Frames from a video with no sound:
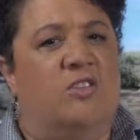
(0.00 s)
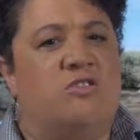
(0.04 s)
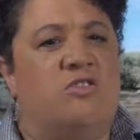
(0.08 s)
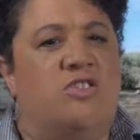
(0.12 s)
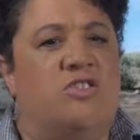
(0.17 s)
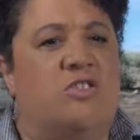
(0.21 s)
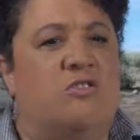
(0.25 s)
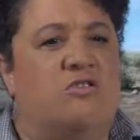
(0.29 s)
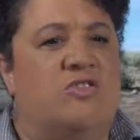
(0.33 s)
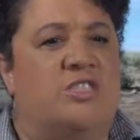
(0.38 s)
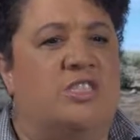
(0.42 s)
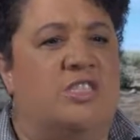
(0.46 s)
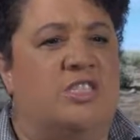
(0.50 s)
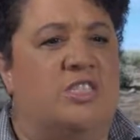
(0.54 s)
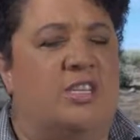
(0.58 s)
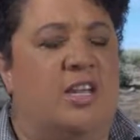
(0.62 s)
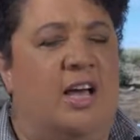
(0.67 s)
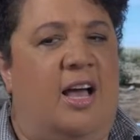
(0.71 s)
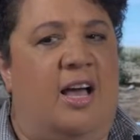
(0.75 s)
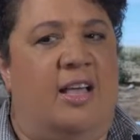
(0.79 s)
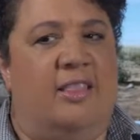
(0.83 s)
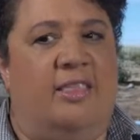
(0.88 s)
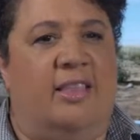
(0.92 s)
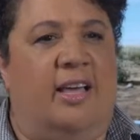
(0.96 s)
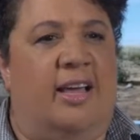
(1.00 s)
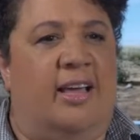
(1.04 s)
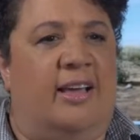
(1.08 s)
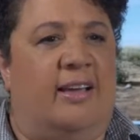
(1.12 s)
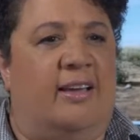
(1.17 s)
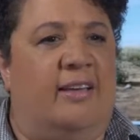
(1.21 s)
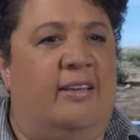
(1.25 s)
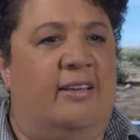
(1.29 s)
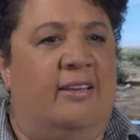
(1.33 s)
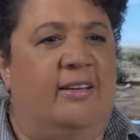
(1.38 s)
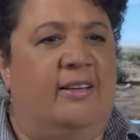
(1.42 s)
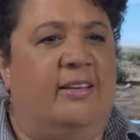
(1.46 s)
So she's not
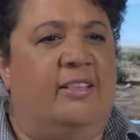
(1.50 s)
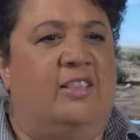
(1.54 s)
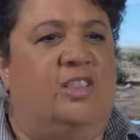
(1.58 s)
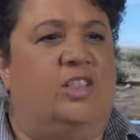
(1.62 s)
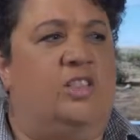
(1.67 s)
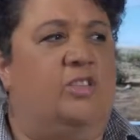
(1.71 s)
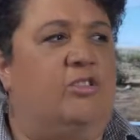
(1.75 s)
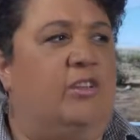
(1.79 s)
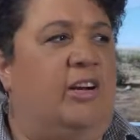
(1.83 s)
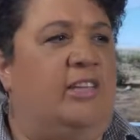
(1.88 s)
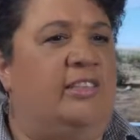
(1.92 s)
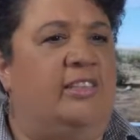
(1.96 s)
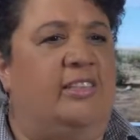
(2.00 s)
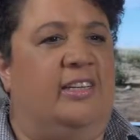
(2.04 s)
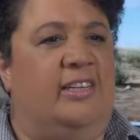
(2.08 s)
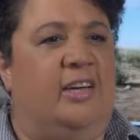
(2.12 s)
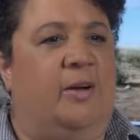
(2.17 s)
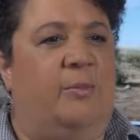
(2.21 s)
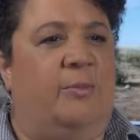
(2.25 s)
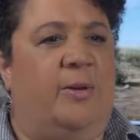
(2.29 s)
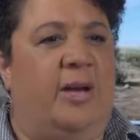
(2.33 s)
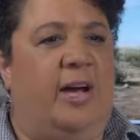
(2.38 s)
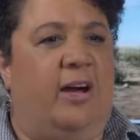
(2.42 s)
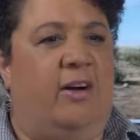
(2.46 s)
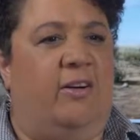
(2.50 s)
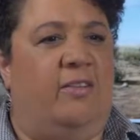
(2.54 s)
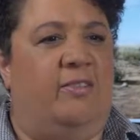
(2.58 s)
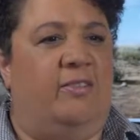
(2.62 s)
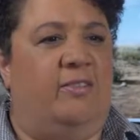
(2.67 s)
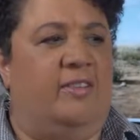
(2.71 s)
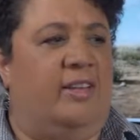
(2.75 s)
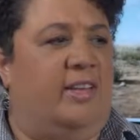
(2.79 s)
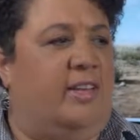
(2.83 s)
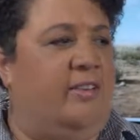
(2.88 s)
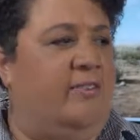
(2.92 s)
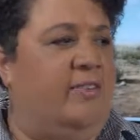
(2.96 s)
like stressing
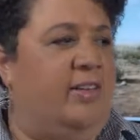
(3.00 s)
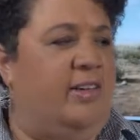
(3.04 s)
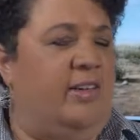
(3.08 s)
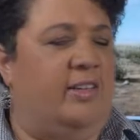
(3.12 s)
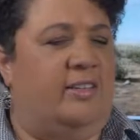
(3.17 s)
about giving